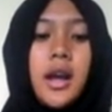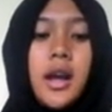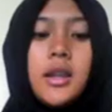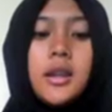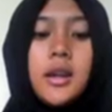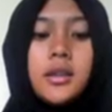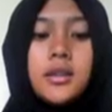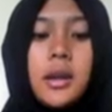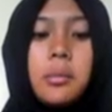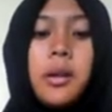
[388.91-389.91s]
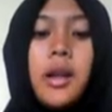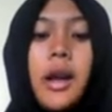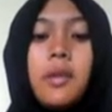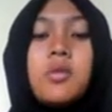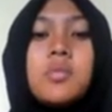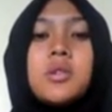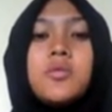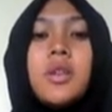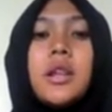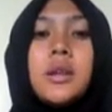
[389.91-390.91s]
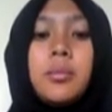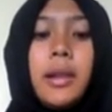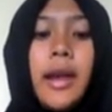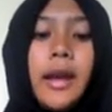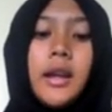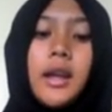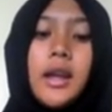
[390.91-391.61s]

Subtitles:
at the table and we must fill in the blank